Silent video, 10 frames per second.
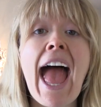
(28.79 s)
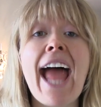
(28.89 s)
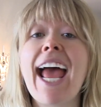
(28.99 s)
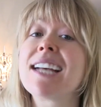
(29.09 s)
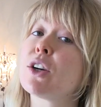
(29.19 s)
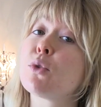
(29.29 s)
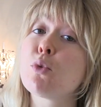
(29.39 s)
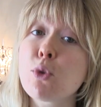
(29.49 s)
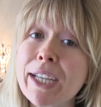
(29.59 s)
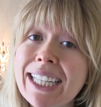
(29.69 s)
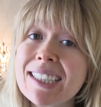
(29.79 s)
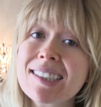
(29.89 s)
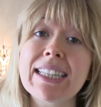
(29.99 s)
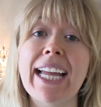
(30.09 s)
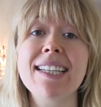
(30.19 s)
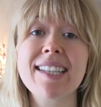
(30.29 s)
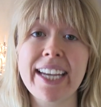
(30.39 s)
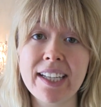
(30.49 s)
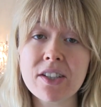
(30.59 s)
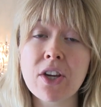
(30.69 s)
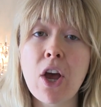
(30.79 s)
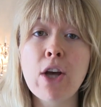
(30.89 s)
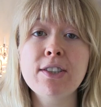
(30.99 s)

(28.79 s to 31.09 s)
and has a really slight tint